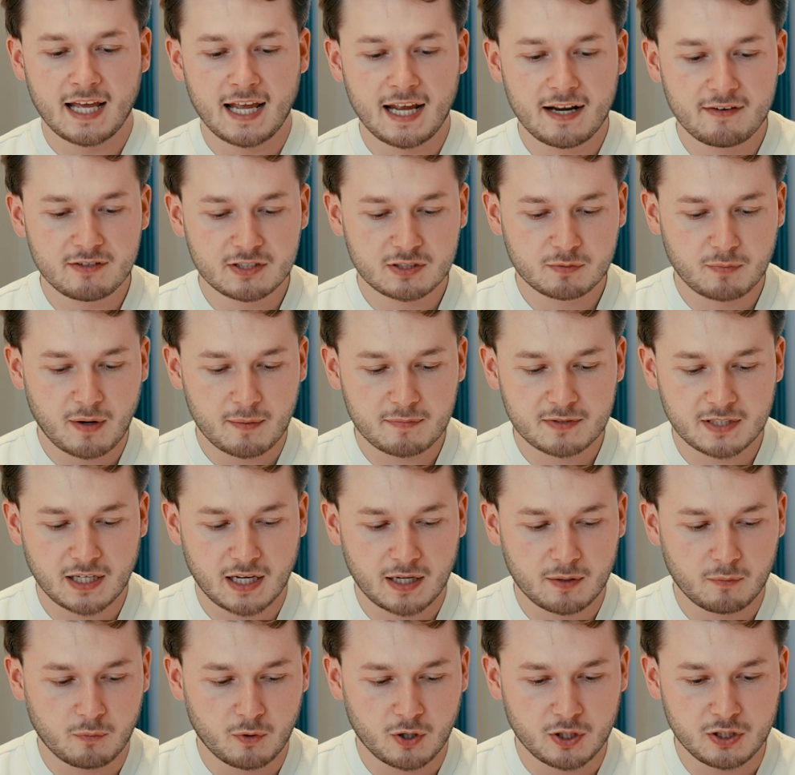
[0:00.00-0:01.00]
Here is a
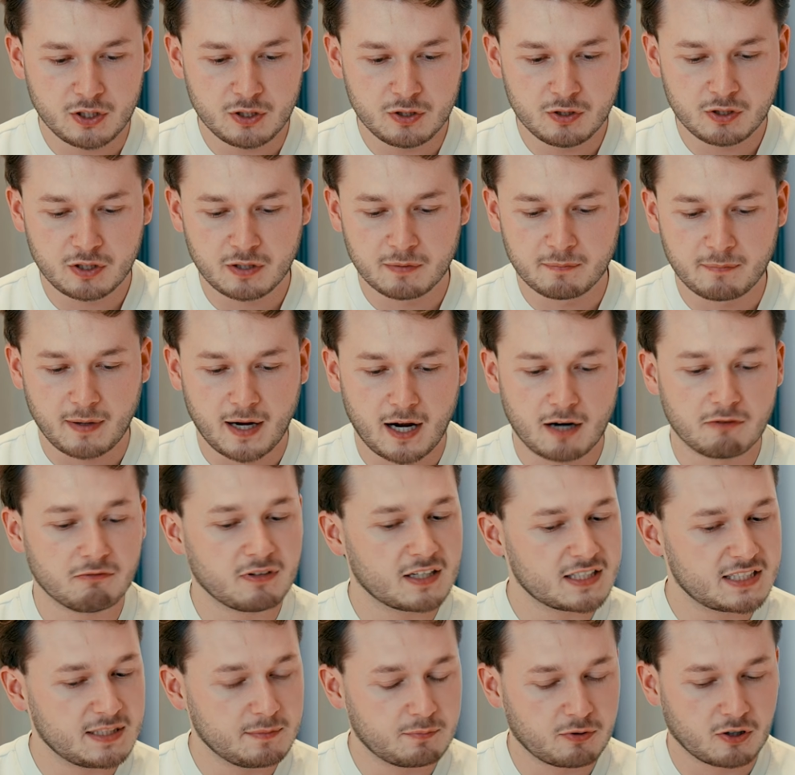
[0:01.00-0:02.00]
website where you can buy
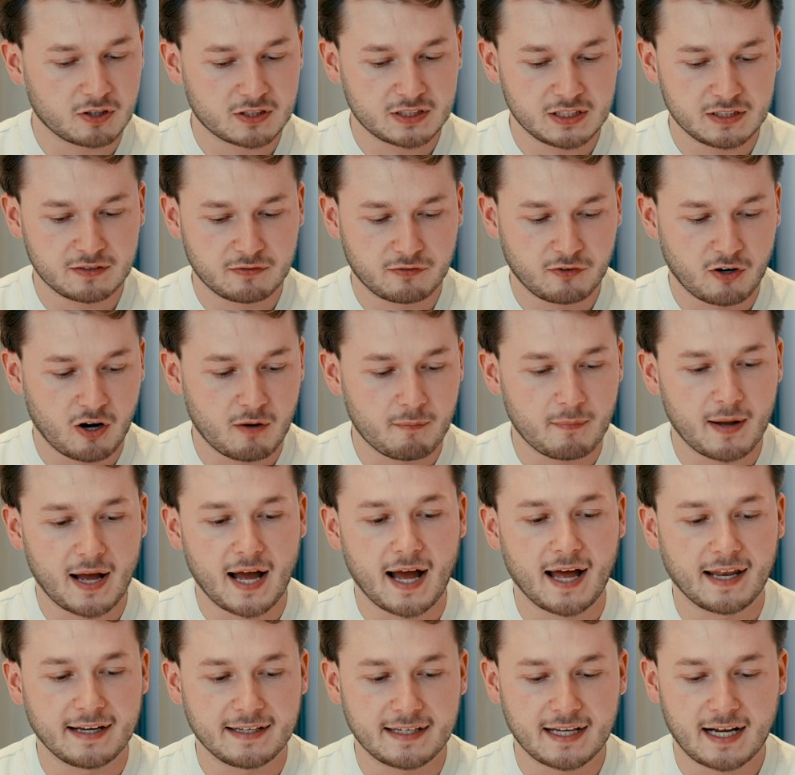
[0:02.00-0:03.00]
Resi proxies from
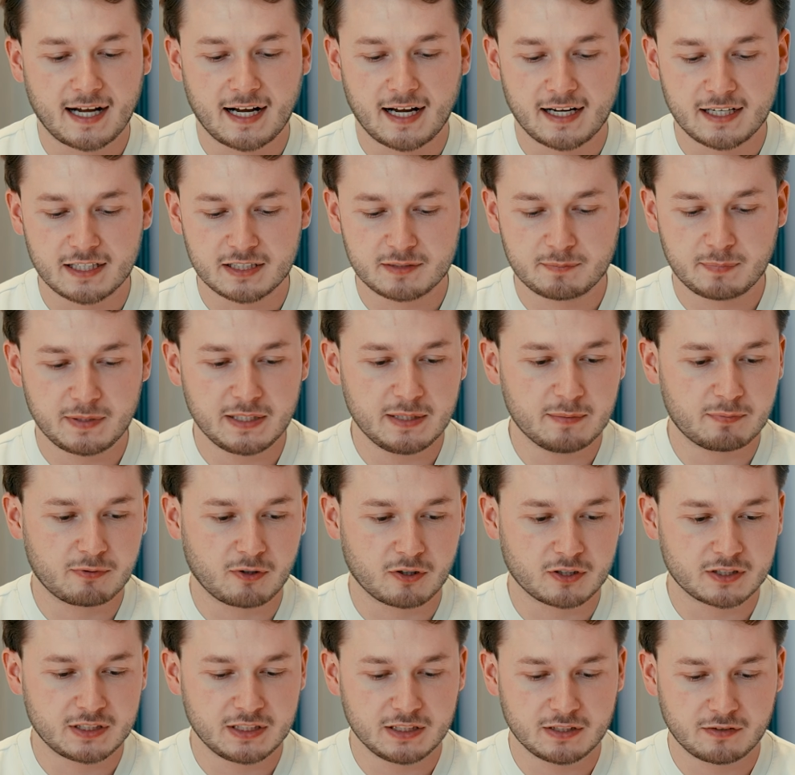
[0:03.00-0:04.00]
and ISP
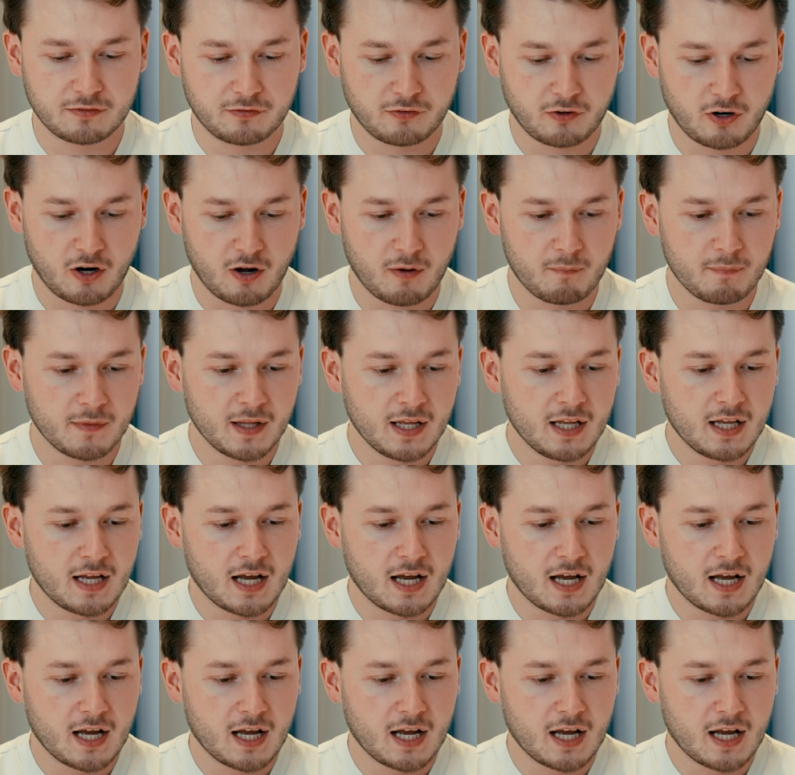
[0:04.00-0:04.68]
proxies from,